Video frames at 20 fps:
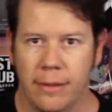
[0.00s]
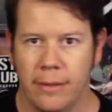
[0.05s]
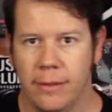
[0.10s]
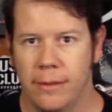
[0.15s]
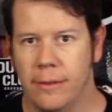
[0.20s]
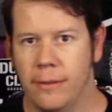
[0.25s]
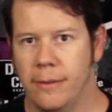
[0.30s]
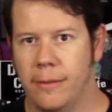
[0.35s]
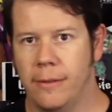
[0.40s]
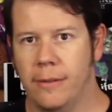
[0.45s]

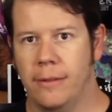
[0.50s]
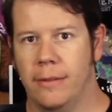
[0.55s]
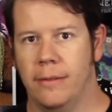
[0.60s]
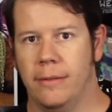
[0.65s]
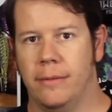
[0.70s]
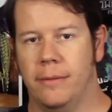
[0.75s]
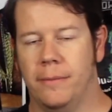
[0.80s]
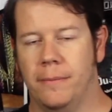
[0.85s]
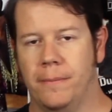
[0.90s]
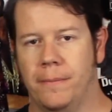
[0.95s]

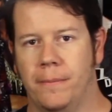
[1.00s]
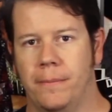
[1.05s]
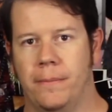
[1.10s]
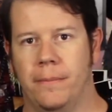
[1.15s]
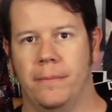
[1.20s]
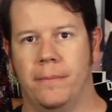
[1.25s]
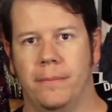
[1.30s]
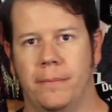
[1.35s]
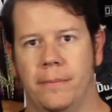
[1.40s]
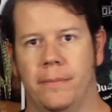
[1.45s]

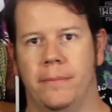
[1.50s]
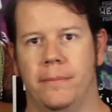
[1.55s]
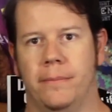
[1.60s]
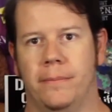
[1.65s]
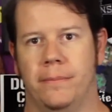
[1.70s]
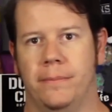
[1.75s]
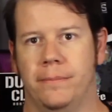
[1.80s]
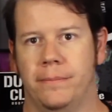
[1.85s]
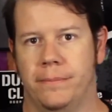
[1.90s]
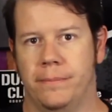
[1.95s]

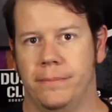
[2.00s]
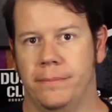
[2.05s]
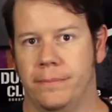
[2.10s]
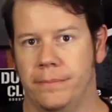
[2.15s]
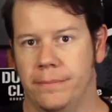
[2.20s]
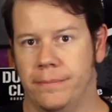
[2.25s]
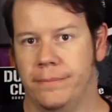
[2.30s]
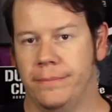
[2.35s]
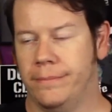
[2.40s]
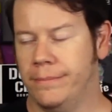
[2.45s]

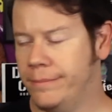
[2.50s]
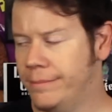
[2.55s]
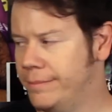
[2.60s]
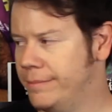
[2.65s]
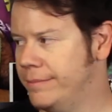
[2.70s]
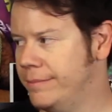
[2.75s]
(not speaking)